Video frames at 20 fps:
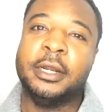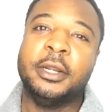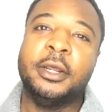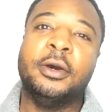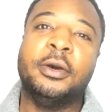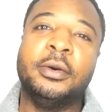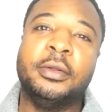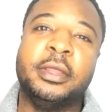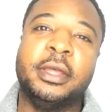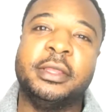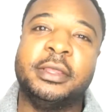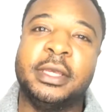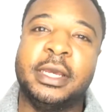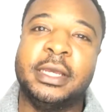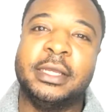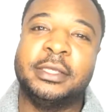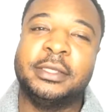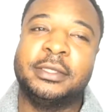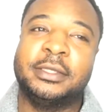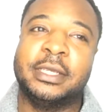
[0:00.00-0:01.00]
I know
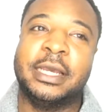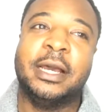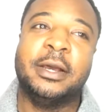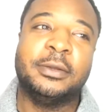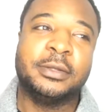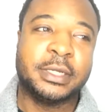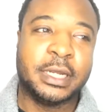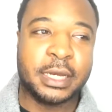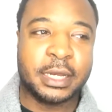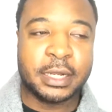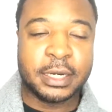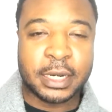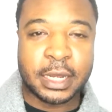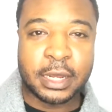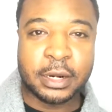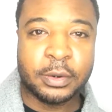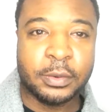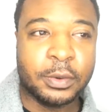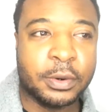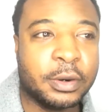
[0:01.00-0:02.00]
that sounds like a
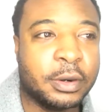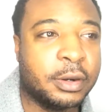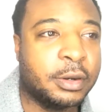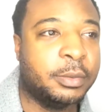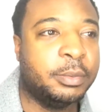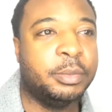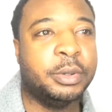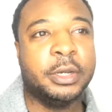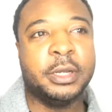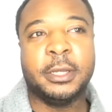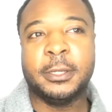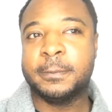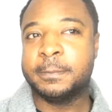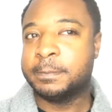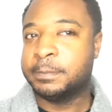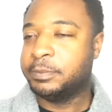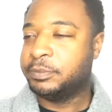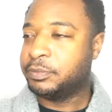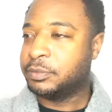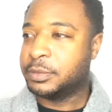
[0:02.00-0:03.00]
lot of work, but
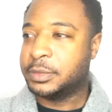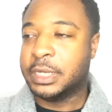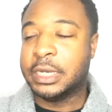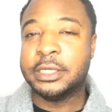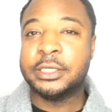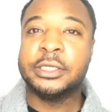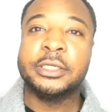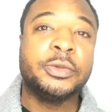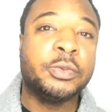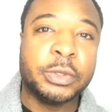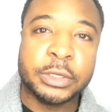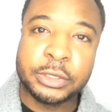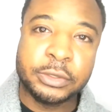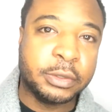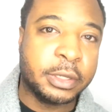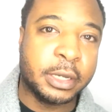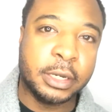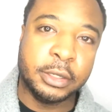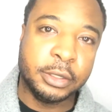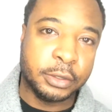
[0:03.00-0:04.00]
that's just what
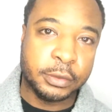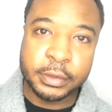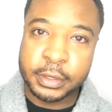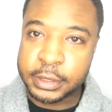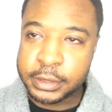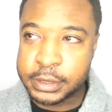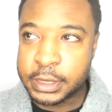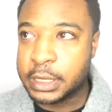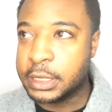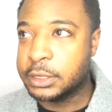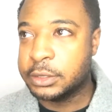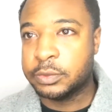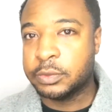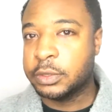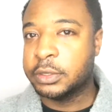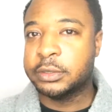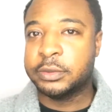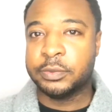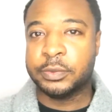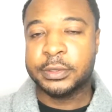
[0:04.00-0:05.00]
you got to do these days.
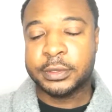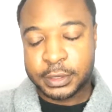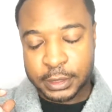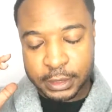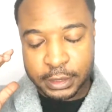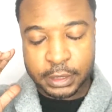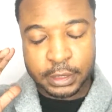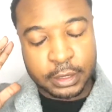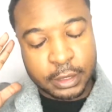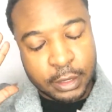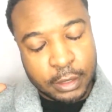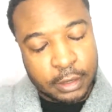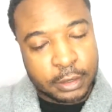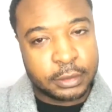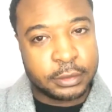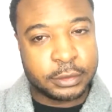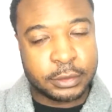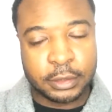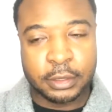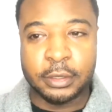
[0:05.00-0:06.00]
We're thinking
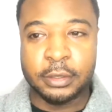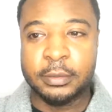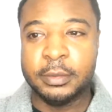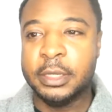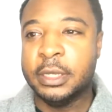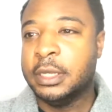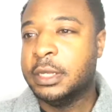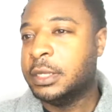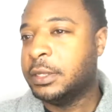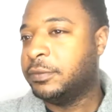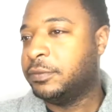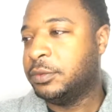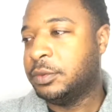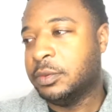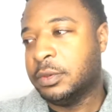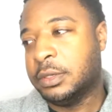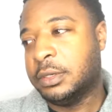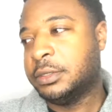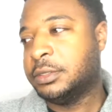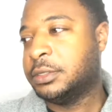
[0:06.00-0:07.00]
long term. If
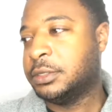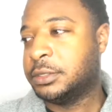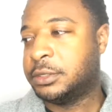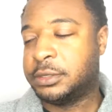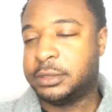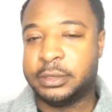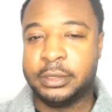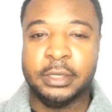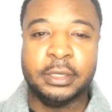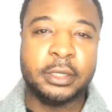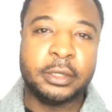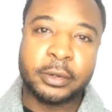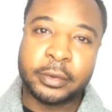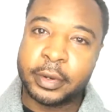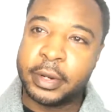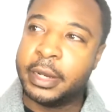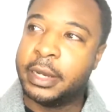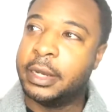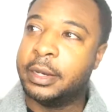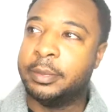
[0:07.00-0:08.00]
you want to just send
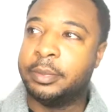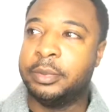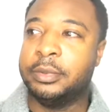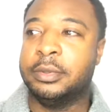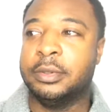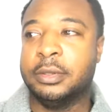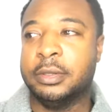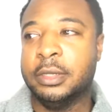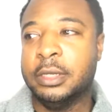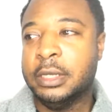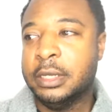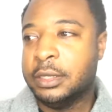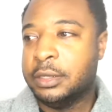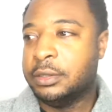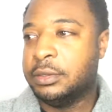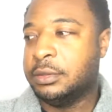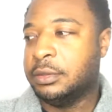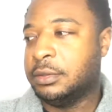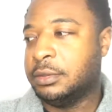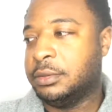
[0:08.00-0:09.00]
crap, or
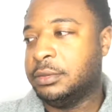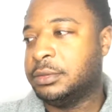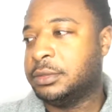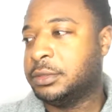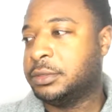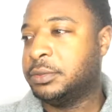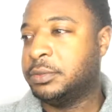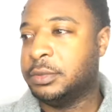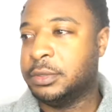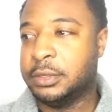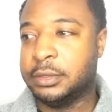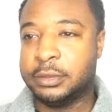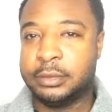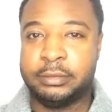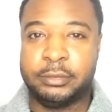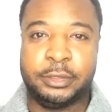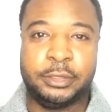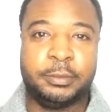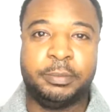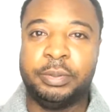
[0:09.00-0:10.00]
you know, you just want
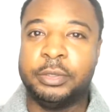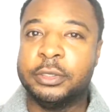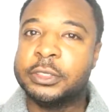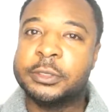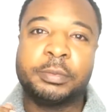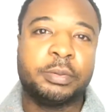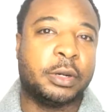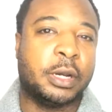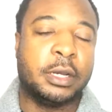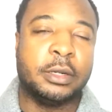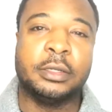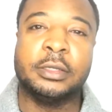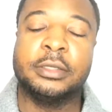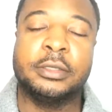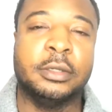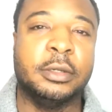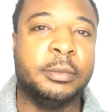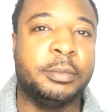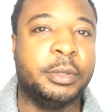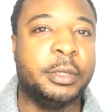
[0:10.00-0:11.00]
to just push
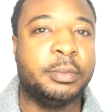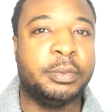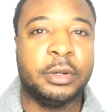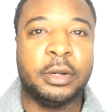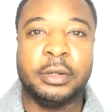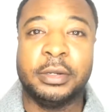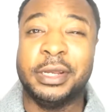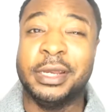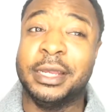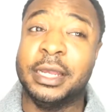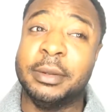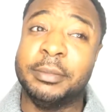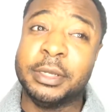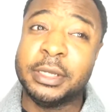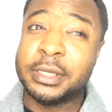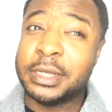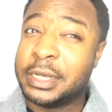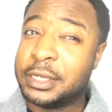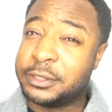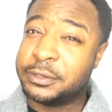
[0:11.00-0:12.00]
products on people all day, I
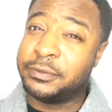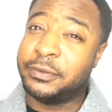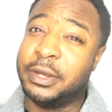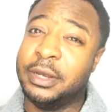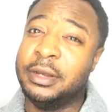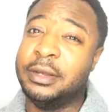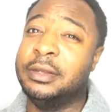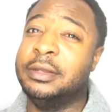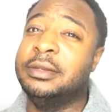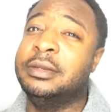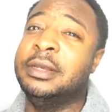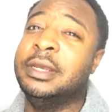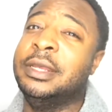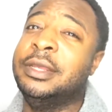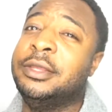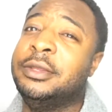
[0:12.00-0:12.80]
mean, that's fine.